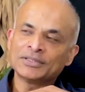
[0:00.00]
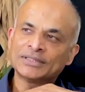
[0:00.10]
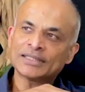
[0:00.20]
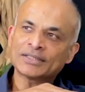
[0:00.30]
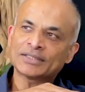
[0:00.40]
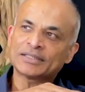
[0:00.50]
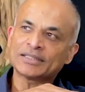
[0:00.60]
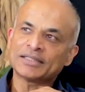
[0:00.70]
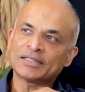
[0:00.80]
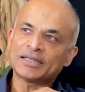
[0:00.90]
just,
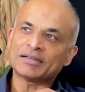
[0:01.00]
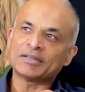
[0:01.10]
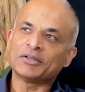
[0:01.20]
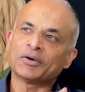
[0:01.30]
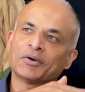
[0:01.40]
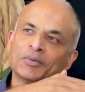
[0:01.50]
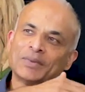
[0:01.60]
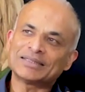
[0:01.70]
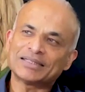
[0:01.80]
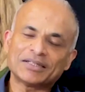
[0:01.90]
you're
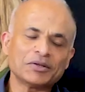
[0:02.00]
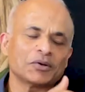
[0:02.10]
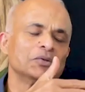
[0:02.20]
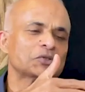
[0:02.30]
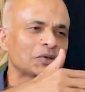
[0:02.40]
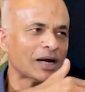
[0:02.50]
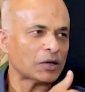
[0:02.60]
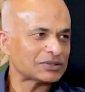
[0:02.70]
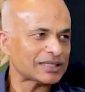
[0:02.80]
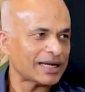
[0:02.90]
also an
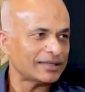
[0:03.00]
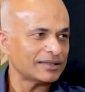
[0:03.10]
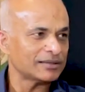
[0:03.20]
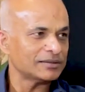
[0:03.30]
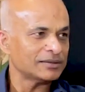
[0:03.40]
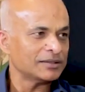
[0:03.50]
outsider.